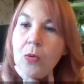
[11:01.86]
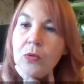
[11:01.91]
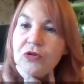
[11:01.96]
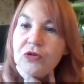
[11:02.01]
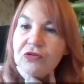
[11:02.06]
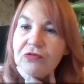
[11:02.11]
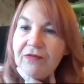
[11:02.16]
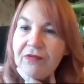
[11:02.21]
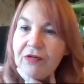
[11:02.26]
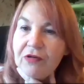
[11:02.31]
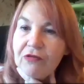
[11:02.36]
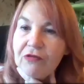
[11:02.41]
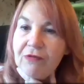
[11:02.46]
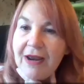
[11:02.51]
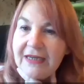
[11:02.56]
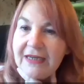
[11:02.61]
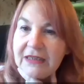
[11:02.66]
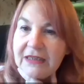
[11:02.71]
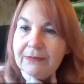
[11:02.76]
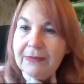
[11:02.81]
holder of a
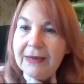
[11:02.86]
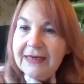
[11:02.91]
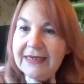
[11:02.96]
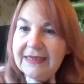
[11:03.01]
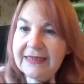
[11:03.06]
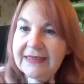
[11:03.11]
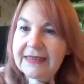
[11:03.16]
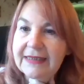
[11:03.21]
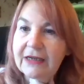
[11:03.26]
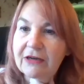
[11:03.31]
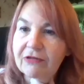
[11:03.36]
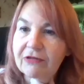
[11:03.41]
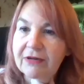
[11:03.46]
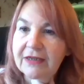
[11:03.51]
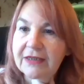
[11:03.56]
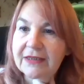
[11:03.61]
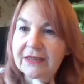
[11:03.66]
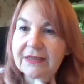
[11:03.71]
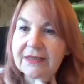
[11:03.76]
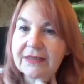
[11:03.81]
great many
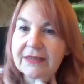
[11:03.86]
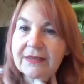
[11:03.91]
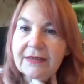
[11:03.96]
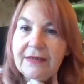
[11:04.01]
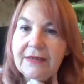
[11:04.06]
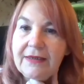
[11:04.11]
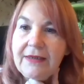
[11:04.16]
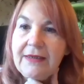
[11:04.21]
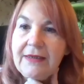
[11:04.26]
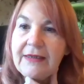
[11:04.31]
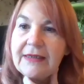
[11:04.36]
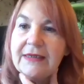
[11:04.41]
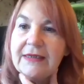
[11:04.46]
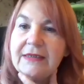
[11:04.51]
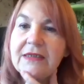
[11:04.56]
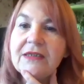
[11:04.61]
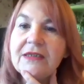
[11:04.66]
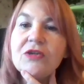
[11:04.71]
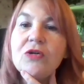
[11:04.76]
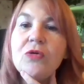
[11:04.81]
secrets.
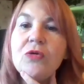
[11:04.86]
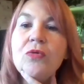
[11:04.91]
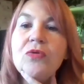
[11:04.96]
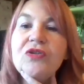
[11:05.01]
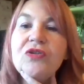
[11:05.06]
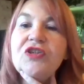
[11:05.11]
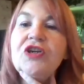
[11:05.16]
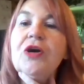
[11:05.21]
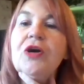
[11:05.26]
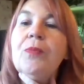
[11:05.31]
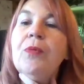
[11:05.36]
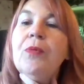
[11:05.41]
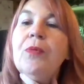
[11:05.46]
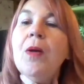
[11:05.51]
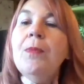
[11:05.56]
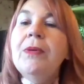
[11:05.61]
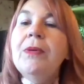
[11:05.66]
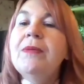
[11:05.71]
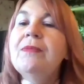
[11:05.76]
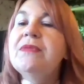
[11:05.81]
This has caused her
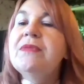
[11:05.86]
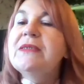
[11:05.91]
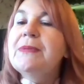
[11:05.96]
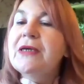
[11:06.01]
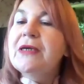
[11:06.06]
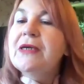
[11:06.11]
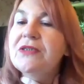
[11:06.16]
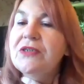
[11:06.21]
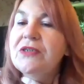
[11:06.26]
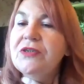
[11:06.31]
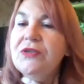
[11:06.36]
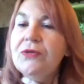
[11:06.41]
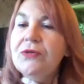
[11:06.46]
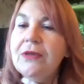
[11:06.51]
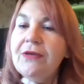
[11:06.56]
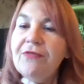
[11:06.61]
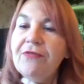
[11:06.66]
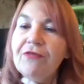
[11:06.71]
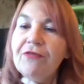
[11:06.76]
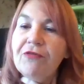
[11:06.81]
problems because
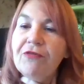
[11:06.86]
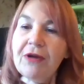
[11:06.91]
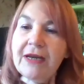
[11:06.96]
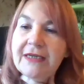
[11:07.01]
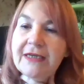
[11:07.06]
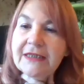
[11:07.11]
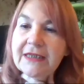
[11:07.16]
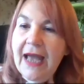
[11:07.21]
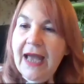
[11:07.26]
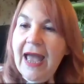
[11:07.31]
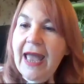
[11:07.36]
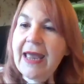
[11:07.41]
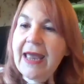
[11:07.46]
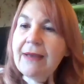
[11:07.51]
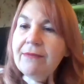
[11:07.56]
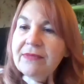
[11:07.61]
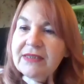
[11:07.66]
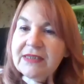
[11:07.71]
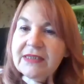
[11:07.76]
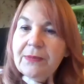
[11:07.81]
Azuli Frida
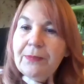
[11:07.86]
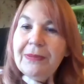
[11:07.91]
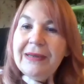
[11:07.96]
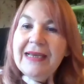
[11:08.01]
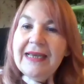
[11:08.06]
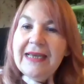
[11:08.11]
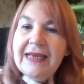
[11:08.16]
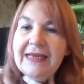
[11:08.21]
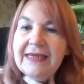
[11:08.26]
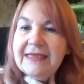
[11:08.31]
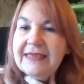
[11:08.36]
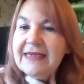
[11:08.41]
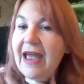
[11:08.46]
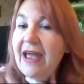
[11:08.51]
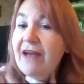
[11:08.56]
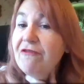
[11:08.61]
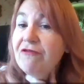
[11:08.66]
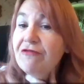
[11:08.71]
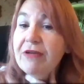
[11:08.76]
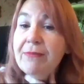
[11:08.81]
aims to please
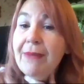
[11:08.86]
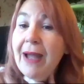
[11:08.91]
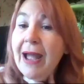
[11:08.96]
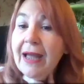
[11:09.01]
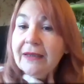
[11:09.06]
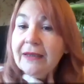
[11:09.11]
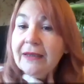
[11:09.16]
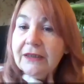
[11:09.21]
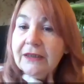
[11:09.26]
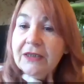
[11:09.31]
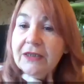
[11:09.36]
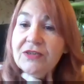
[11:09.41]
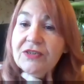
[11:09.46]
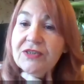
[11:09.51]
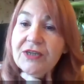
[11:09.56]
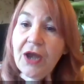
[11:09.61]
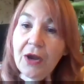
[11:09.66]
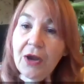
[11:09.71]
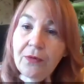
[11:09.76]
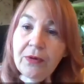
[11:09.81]
every man, and
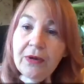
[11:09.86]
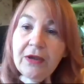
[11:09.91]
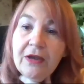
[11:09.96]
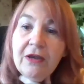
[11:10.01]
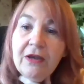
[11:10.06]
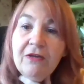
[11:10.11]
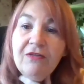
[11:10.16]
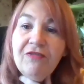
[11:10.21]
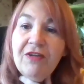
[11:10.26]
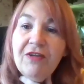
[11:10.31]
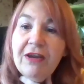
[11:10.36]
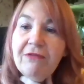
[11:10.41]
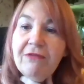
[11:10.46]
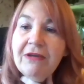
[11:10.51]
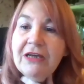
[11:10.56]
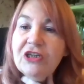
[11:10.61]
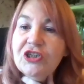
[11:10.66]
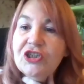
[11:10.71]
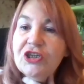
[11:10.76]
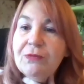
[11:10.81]
so,
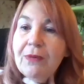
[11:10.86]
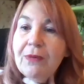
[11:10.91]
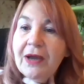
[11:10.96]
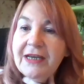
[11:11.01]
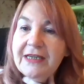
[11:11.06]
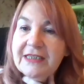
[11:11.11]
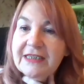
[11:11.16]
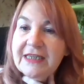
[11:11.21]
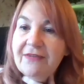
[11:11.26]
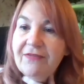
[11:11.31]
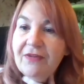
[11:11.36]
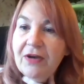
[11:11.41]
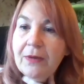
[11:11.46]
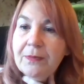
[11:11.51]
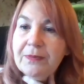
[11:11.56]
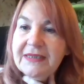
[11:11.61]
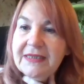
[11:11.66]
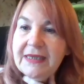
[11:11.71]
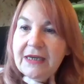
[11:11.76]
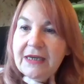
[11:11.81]
fearing she might give
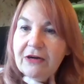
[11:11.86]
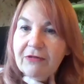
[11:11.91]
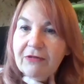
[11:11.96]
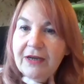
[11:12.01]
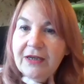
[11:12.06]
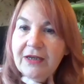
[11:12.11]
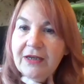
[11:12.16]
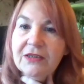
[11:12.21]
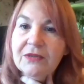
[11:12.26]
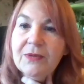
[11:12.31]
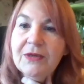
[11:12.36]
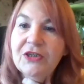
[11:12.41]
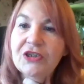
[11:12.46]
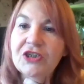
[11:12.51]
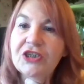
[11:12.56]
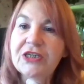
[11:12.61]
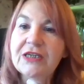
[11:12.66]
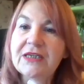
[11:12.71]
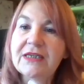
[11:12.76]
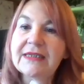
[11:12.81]
up secrets when
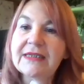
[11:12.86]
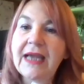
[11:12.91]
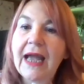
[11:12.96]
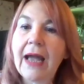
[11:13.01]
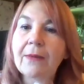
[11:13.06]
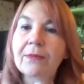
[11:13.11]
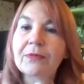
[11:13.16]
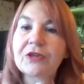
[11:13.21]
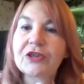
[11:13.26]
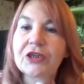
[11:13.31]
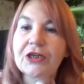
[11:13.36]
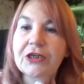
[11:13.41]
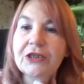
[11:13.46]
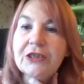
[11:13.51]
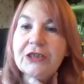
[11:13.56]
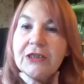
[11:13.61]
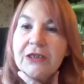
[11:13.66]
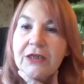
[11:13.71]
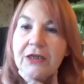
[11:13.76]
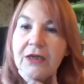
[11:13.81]
she is
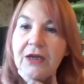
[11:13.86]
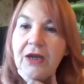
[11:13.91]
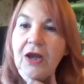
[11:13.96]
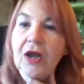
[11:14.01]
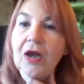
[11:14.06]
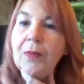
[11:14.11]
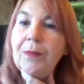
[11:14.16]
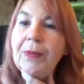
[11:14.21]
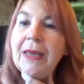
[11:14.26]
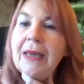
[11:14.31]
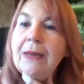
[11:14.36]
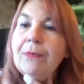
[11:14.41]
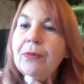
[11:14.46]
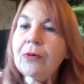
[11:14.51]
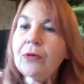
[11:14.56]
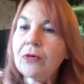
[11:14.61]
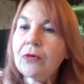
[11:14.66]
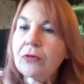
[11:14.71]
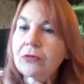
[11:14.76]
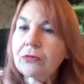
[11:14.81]
captured, her
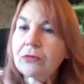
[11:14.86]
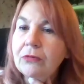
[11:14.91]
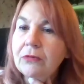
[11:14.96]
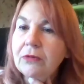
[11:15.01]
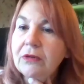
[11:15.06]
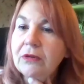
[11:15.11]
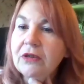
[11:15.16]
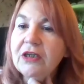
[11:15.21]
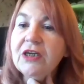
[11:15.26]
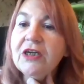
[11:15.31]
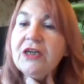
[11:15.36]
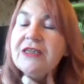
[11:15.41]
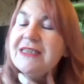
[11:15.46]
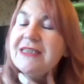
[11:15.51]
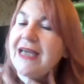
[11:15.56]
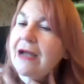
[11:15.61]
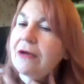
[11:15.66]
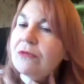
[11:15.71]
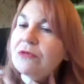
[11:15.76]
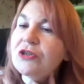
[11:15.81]
people
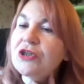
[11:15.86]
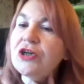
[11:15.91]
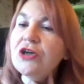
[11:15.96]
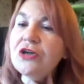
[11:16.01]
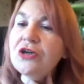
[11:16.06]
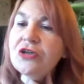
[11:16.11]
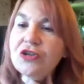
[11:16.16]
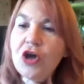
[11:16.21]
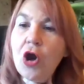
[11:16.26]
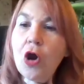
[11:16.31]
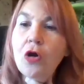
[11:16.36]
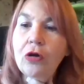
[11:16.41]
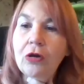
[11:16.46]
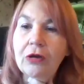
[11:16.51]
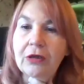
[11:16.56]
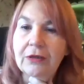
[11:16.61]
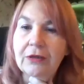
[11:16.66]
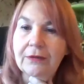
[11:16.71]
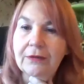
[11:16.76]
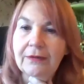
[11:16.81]
cut out her
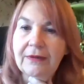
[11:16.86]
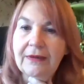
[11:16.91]
tongue.